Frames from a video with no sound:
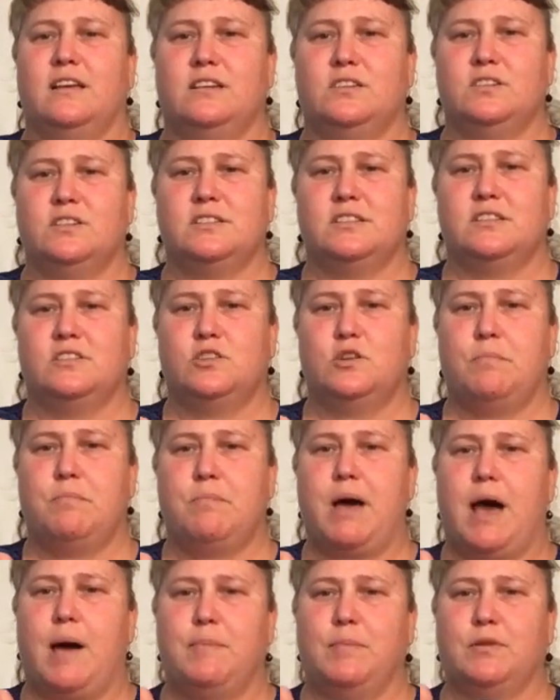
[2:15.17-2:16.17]
Just a little
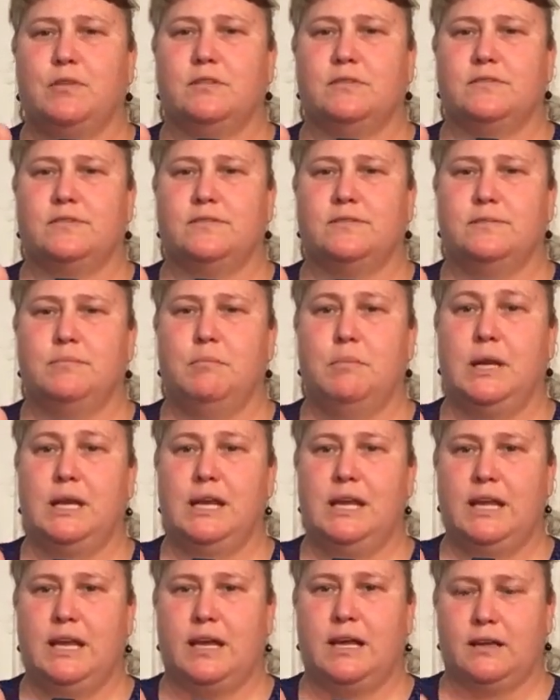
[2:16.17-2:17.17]
pop of
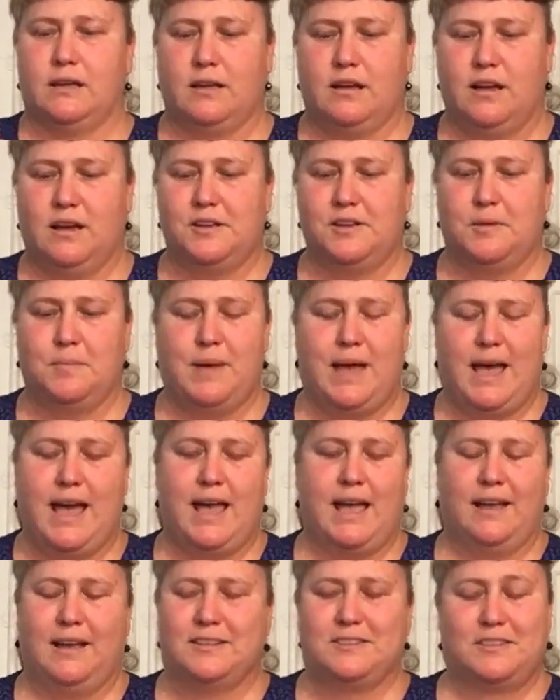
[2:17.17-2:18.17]
bling on your
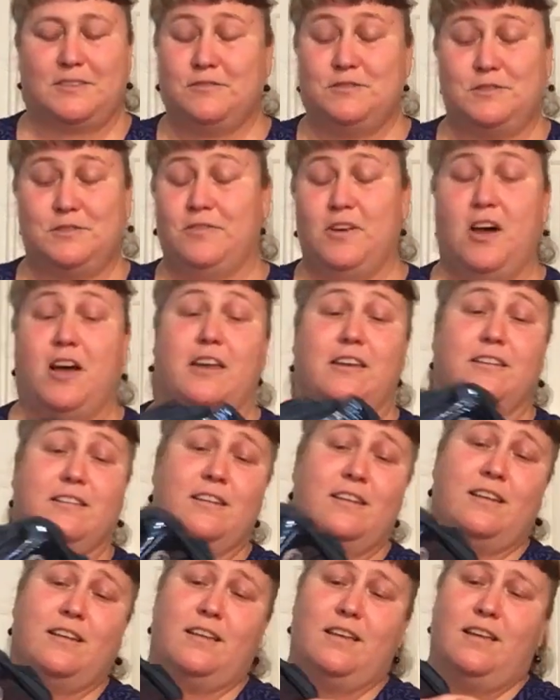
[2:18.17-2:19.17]
bag. It's, it's fun.
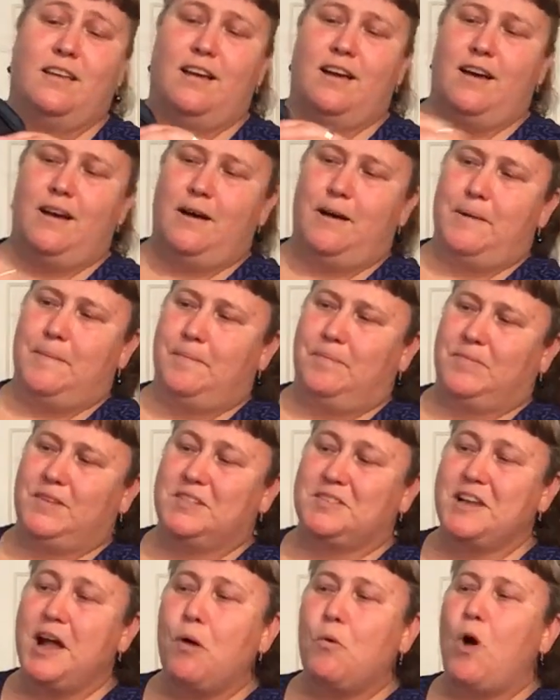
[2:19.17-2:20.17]
Um,
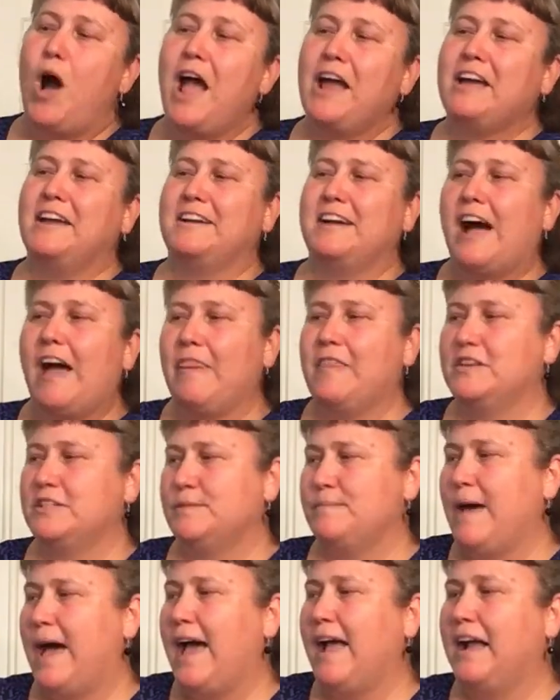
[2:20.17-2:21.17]
it's not why I got this
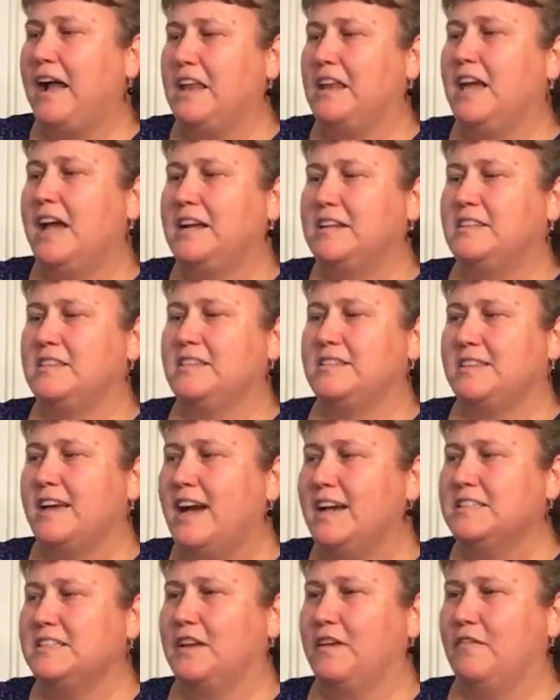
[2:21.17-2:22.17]
bag. I liked the
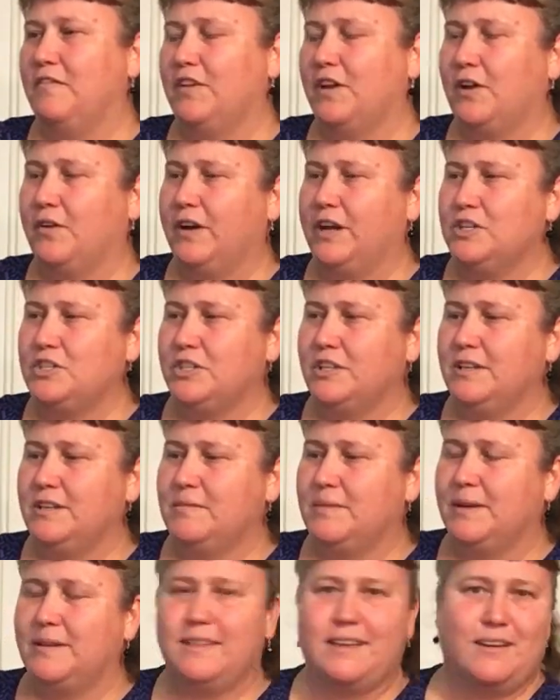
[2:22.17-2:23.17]
size and configuration,
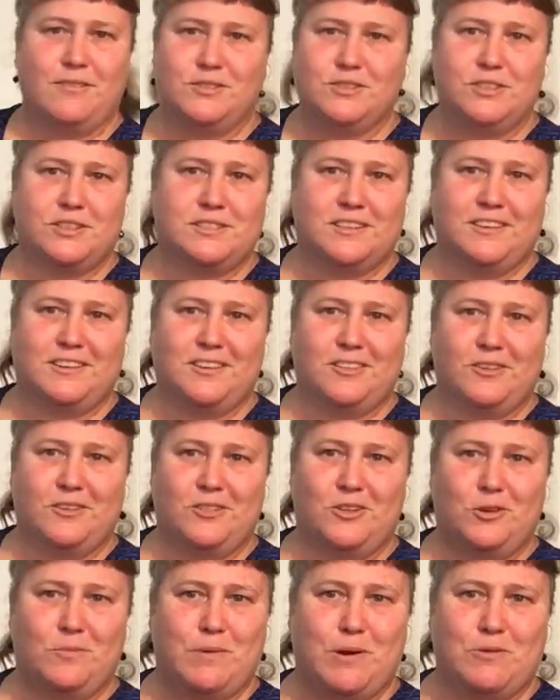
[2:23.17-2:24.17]
but that was just another
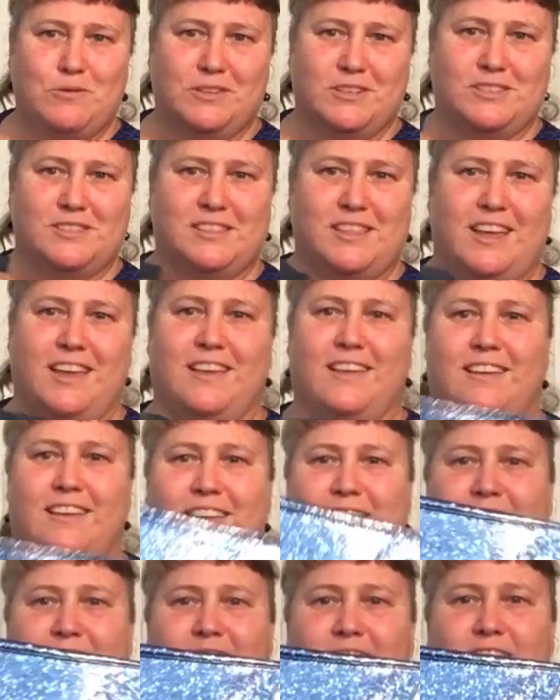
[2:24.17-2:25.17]
little bonus thing.
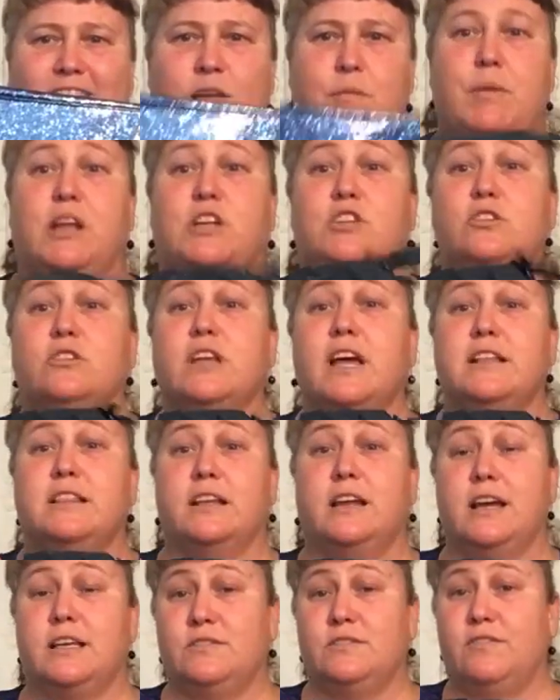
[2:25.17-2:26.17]
But I do like
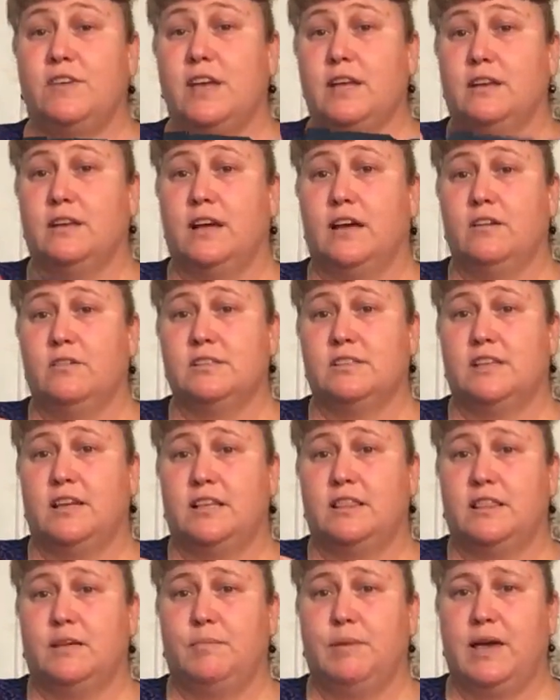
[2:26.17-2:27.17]
that it has feet. I always
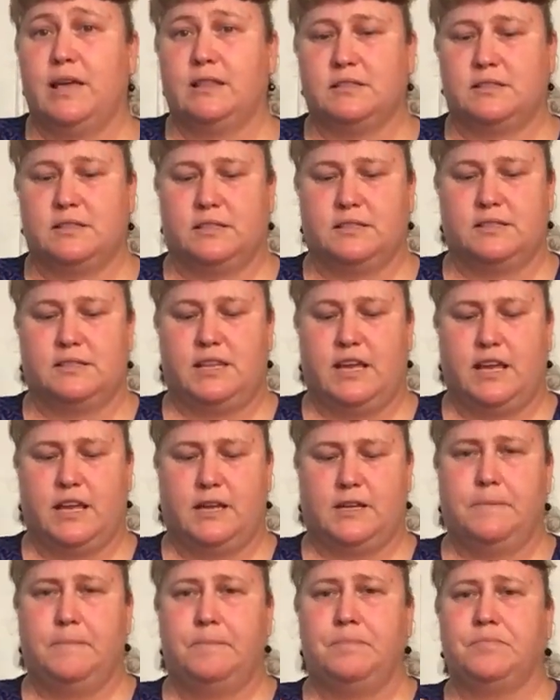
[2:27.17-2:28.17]
like that bag that's gonna
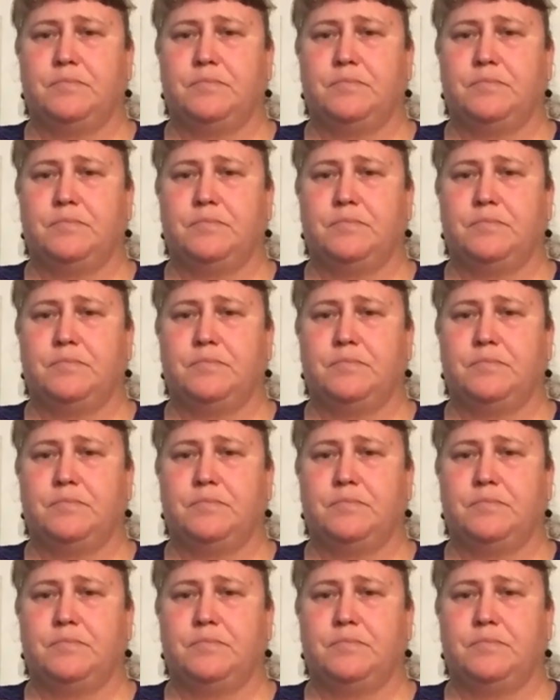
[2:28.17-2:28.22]
stand.